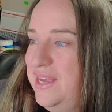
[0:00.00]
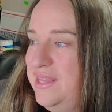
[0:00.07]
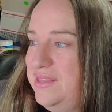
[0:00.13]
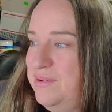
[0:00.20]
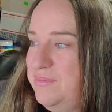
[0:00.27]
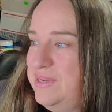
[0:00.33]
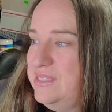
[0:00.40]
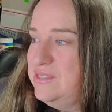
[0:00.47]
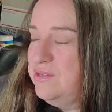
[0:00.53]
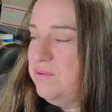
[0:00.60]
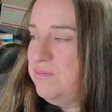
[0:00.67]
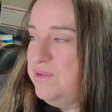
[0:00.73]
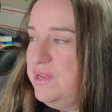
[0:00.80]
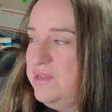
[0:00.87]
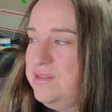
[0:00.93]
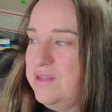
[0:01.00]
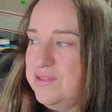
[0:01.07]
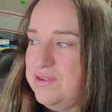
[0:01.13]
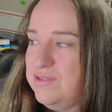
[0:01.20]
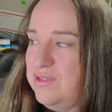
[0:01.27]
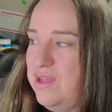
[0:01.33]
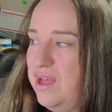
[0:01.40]
And then we sold
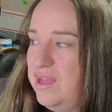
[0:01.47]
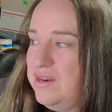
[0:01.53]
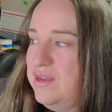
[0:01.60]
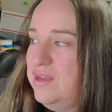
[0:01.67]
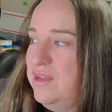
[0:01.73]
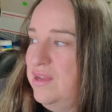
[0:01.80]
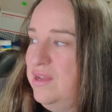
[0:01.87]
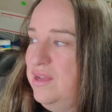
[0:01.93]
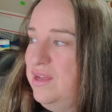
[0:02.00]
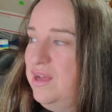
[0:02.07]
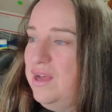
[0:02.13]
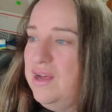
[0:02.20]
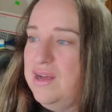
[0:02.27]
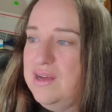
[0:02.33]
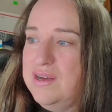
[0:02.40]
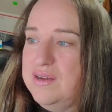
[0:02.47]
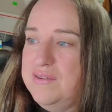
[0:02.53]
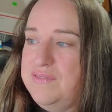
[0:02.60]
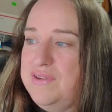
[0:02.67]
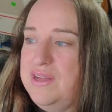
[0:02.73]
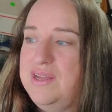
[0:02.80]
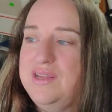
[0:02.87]
another lot
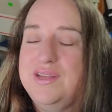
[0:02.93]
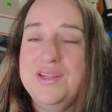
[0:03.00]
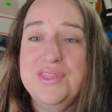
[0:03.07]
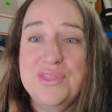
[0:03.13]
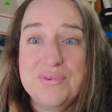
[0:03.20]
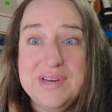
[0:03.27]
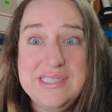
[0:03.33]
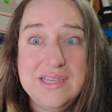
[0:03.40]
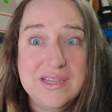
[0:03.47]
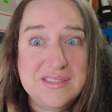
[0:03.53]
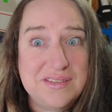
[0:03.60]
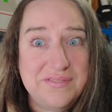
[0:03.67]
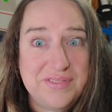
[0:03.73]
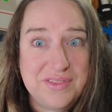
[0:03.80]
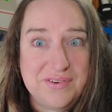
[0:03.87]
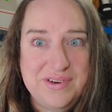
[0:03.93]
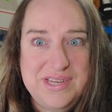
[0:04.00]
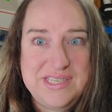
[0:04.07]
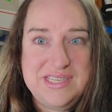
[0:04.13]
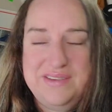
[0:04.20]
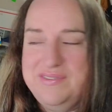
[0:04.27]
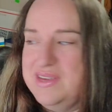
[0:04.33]
of three sets of three
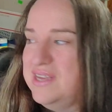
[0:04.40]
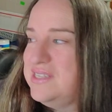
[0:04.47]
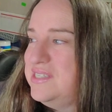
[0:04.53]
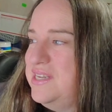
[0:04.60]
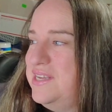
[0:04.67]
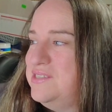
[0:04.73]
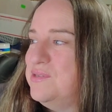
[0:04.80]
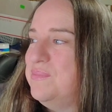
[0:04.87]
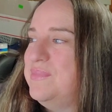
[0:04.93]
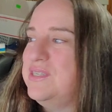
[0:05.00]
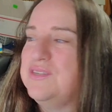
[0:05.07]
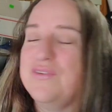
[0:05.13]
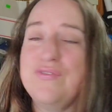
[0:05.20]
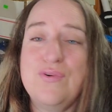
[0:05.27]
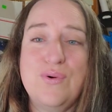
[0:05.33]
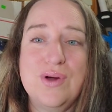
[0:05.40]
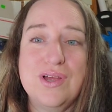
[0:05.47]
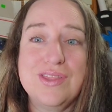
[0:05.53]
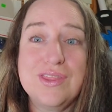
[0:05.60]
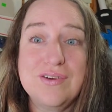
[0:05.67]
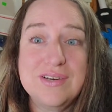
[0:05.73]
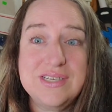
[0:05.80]
C V S nasal mists for
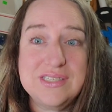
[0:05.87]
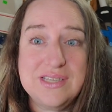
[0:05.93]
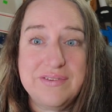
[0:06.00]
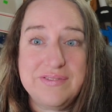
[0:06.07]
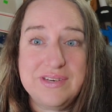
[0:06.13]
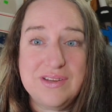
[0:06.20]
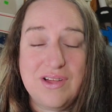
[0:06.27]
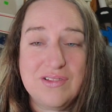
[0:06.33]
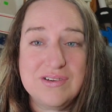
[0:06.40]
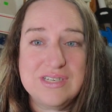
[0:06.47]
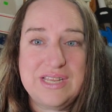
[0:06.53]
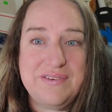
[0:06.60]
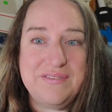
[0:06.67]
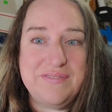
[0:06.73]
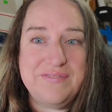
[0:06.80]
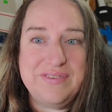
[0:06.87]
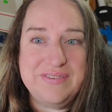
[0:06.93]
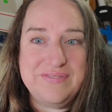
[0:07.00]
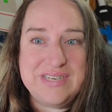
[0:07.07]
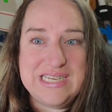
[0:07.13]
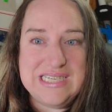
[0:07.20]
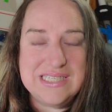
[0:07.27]
thirty-seven
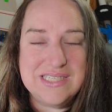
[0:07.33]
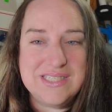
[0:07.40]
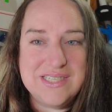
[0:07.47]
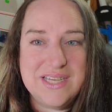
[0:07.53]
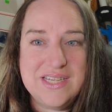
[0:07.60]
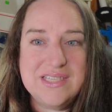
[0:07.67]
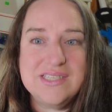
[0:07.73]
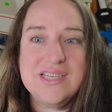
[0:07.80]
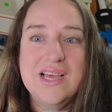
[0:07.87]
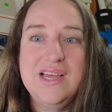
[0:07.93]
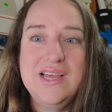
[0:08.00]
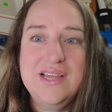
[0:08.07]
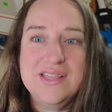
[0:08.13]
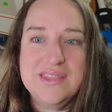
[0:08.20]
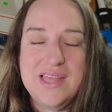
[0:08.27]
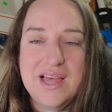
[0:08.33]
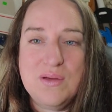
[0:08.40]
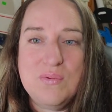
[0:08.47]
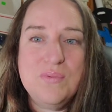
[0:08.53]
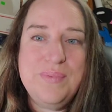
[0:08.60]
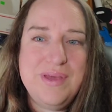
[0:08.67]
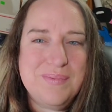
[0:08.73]
fifty. That
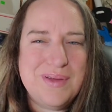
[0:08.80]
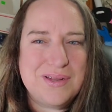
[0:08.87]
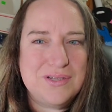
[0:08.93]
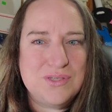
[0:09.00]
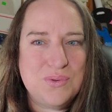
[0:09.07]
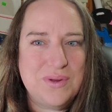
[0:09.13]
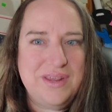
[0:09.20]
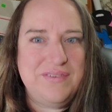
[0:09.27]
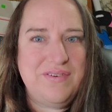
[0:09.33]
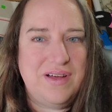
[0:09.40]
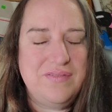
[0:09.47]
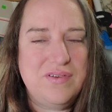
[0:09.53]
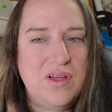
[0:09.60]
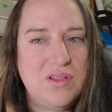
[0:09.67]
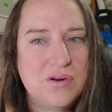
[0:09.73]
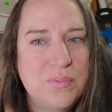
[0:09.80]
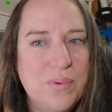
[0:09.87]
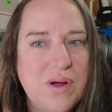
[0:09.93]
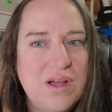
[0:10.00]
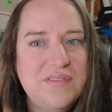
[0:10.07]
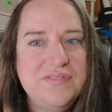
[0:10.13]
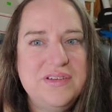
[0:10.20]
will be about a twenty-five dollar
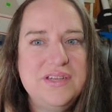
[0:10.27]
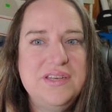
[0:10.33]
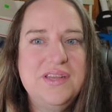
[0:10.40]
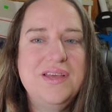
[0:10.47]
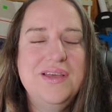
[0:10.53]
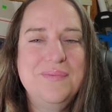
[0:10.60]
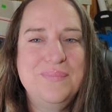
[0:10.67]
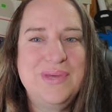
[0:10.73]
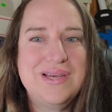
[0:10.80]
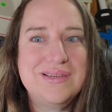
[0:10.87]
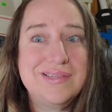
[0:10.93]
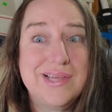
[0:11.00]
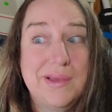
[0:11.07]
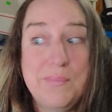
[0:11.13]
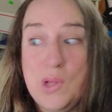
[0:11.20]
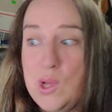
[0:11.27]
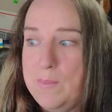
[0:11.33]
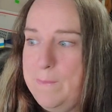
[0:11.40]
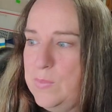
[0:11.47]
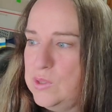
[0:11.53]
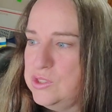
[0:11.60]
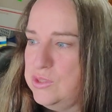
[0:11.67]
profit because they
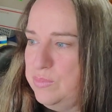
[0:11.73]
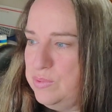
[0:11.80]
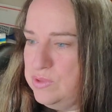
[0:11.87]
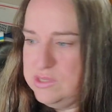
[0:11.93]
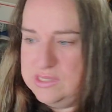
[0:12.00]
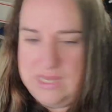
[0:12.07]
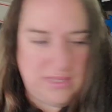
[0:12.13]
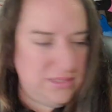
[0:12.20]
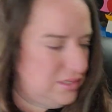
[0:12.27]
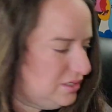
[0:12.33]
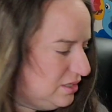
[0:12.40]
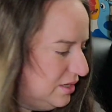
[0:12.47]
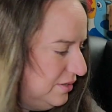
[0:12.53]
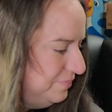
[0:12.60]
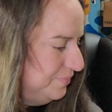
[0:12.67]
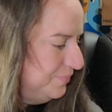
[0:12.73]
bought multiple sets.